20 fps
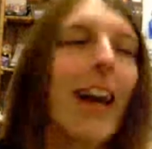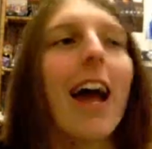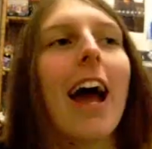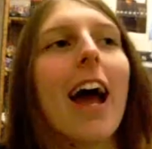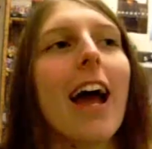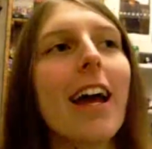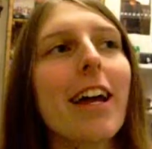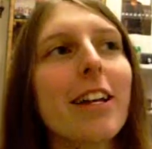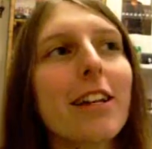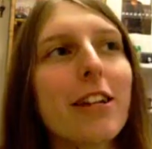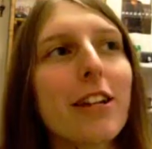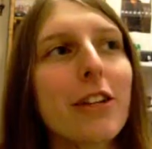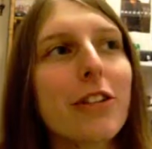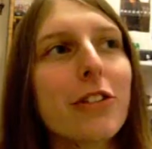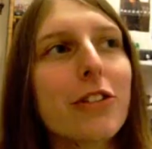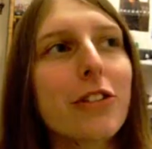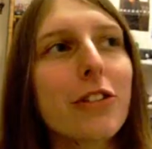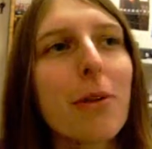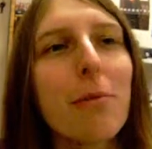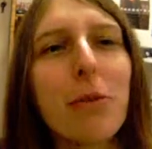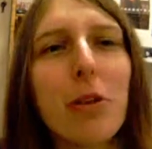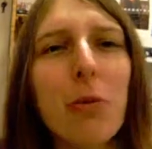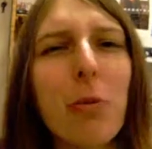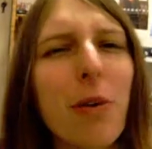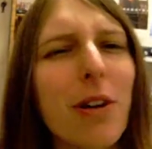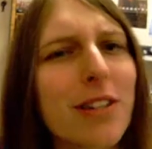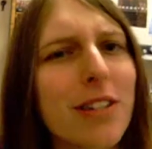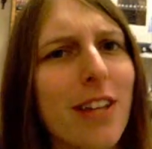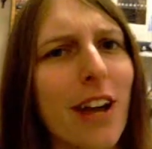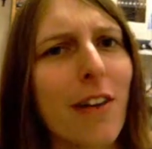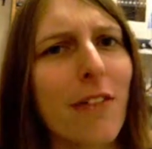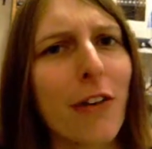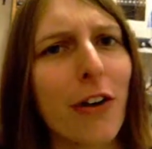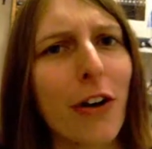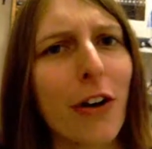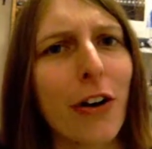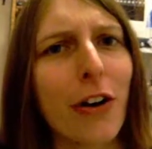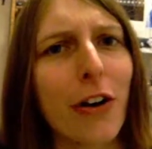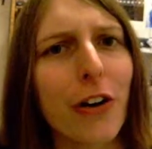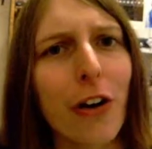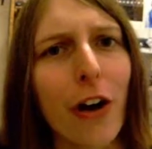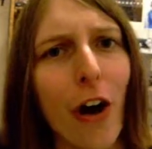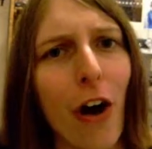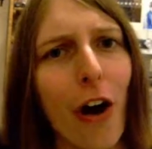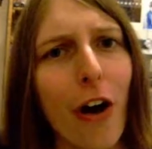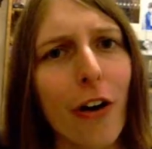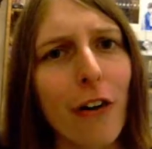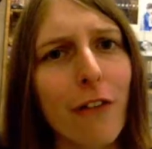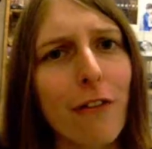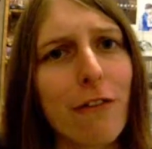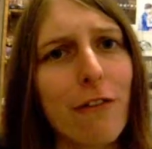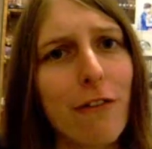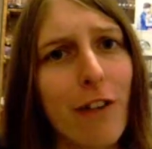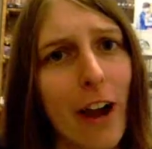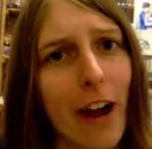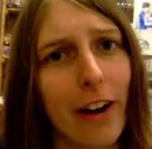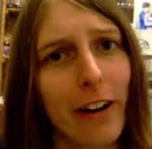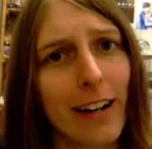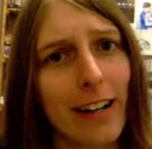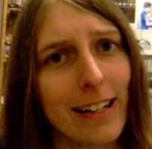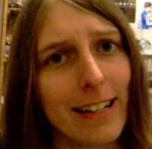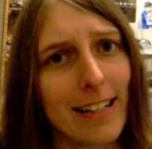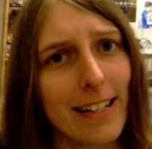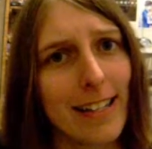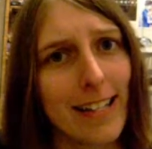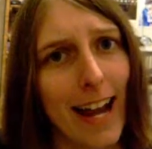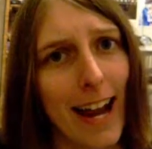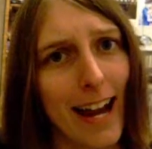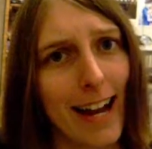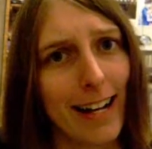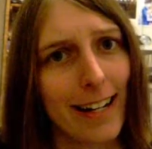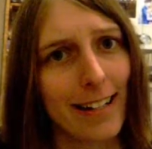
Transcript: And some of the ones I've heard are very insane.